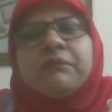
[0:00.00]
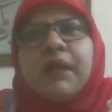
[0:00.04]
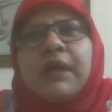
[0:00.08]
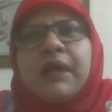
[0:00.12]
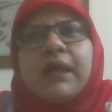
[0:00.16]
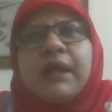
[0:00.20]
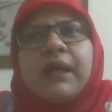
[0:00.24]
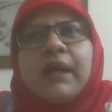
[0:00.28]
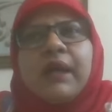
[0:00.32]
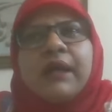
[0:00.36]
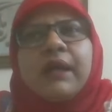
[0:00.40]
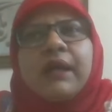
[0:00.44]

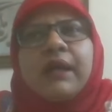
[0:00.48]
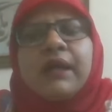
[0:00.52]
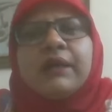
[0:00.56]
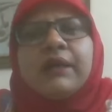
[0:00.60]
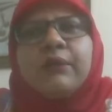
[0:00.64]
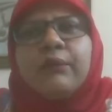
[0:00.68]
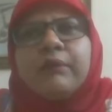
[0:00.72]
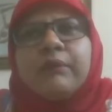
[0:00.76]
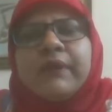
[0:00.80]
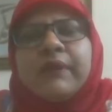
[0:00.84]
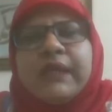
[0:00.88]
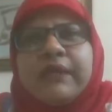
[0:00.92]
I
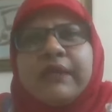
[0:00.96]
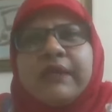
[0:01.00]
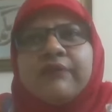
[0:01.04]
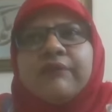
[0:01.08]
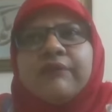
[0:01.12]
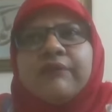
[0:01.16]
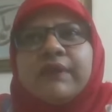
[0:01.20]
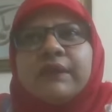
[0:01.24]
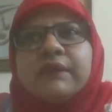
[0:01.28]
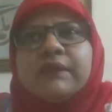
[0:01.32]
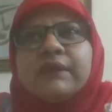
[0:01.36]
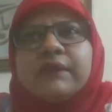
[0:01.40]
don't believe
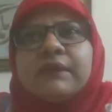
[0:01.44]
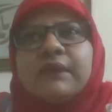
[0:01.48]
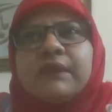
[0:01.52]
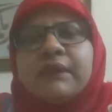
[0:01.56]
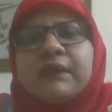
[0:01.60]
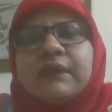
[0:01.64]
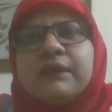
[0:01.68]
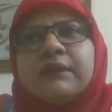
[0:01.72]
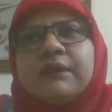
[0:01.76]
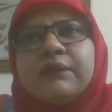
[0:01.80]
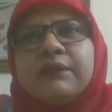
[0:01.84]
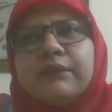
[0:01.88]
it's
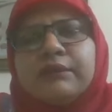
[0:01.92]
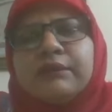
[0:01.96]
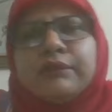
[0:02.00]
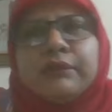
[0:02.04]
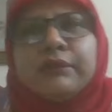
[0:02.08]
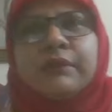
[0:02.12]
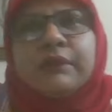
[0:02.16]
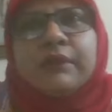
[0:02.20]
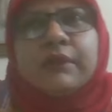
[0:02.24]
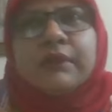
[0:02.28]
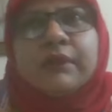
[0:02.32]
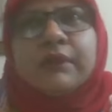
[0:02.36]
you
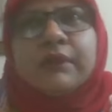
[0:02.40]
should